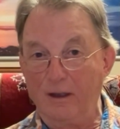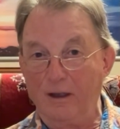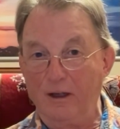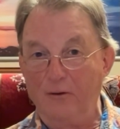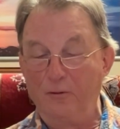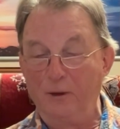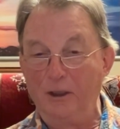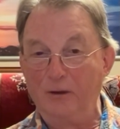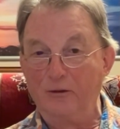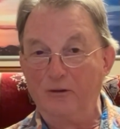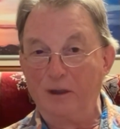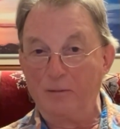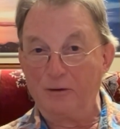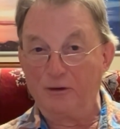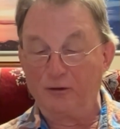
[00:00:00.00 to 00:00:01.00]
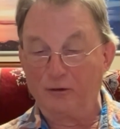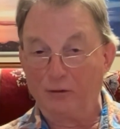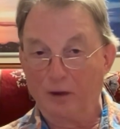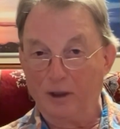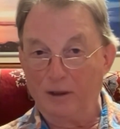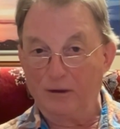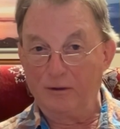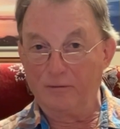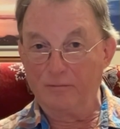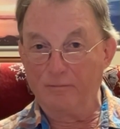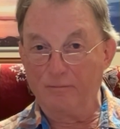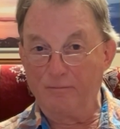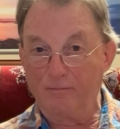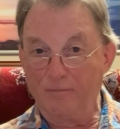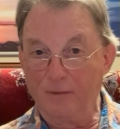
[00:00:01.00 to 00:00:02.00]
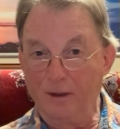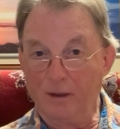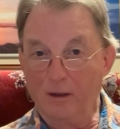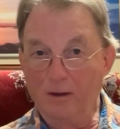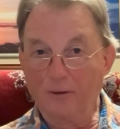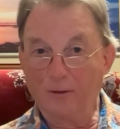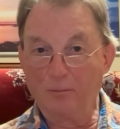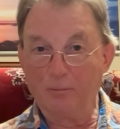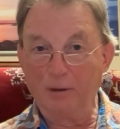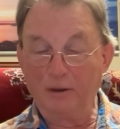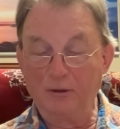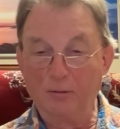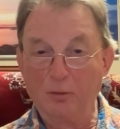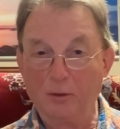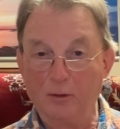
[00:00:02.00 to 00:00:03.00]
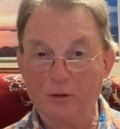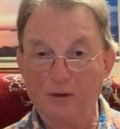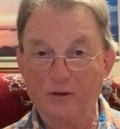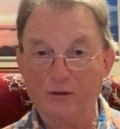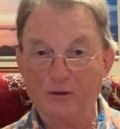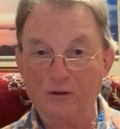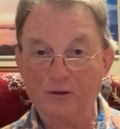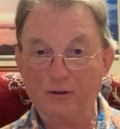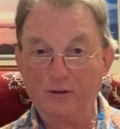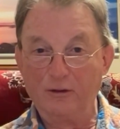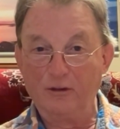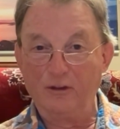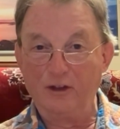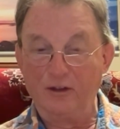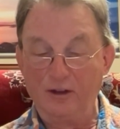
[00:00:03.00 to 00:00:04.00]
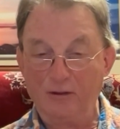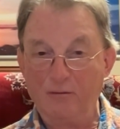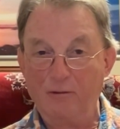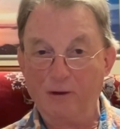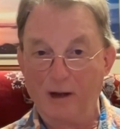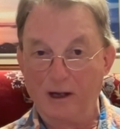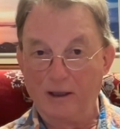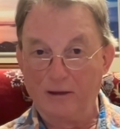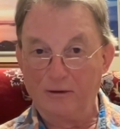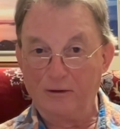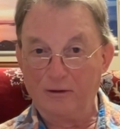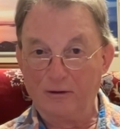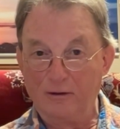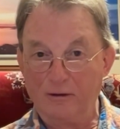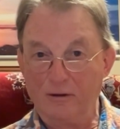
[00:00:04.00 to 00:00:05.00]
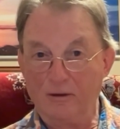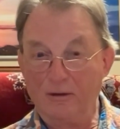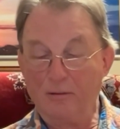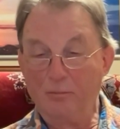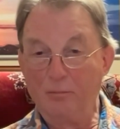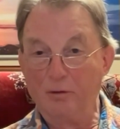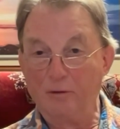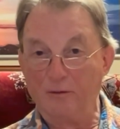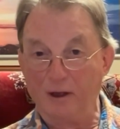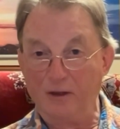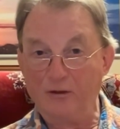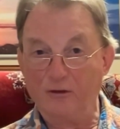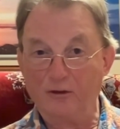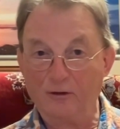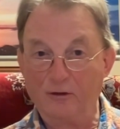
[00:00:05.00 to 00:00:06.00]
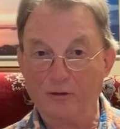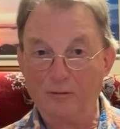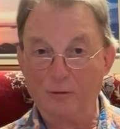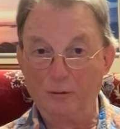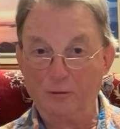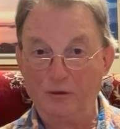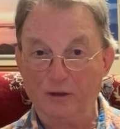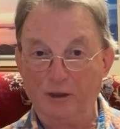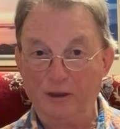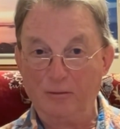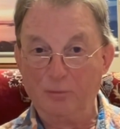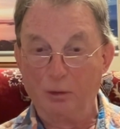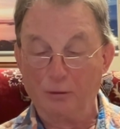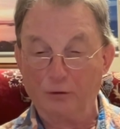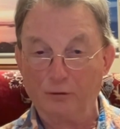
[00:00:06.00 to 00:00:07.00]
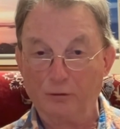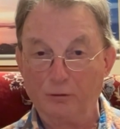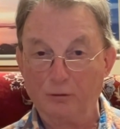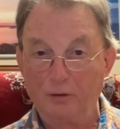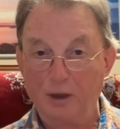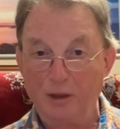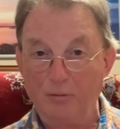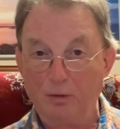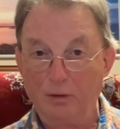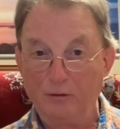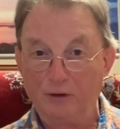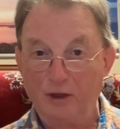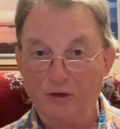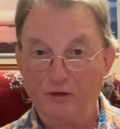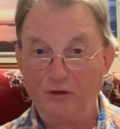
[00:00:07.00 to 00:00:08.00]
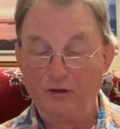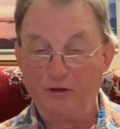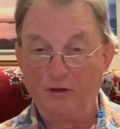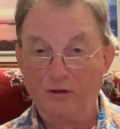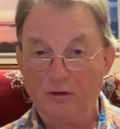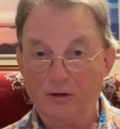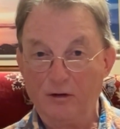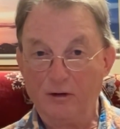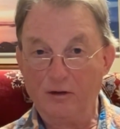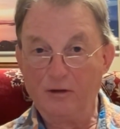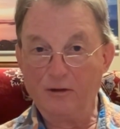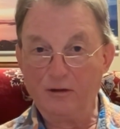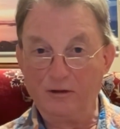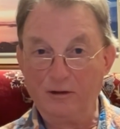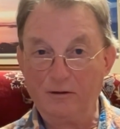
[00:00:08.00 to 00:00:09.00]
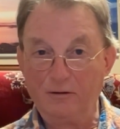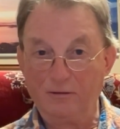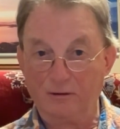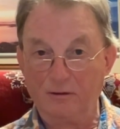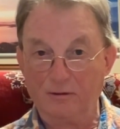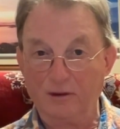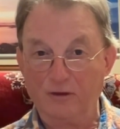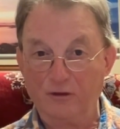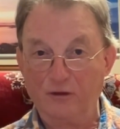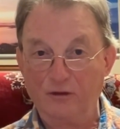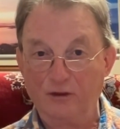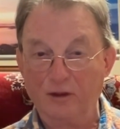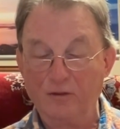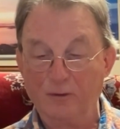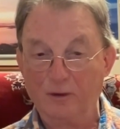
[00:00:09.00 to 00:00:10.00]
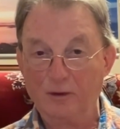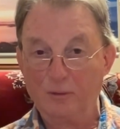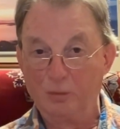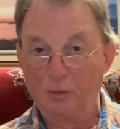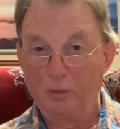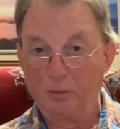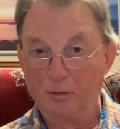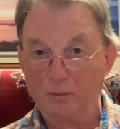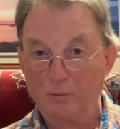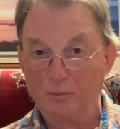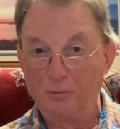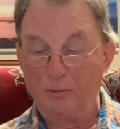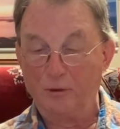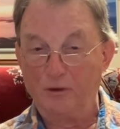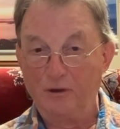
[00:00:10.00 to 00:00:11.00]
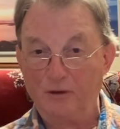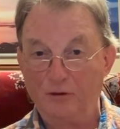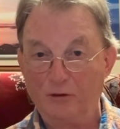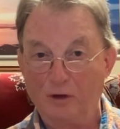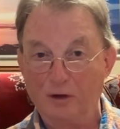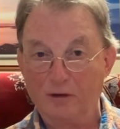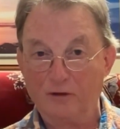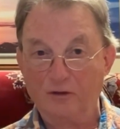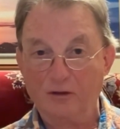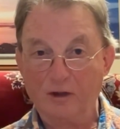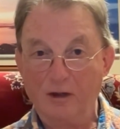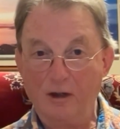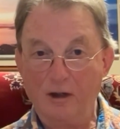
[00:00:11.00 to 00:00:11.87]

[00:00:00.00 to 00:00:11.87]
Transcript: if we could demonstrate that beta blockers did in fact prevent the routine postural hypotension that is a significant problem with these drugs,